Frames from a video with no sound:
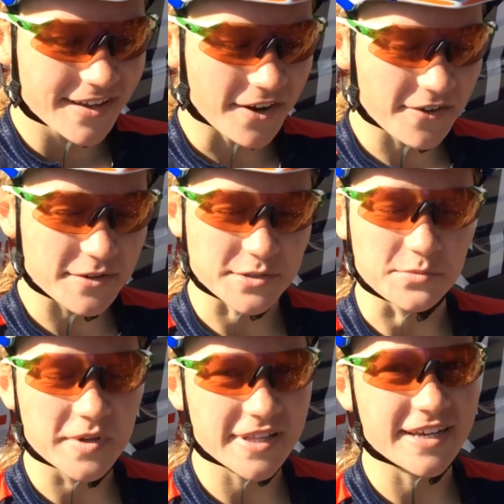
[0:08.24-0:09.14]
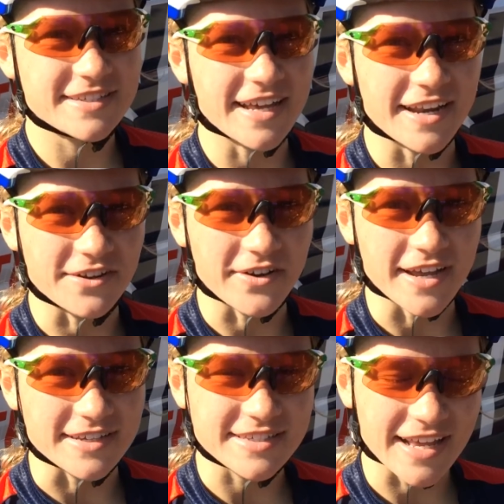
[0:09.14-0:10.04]
You know, it was a really exciting
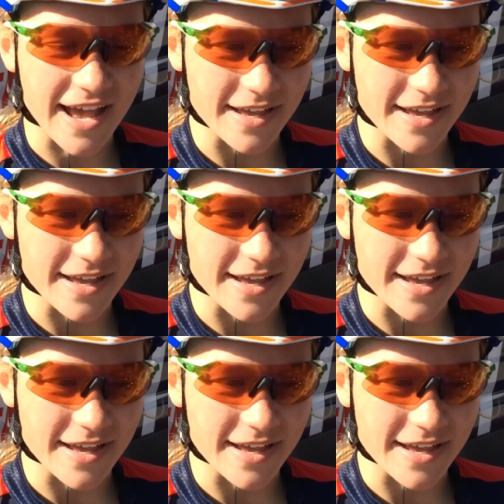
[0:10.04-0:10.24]
race.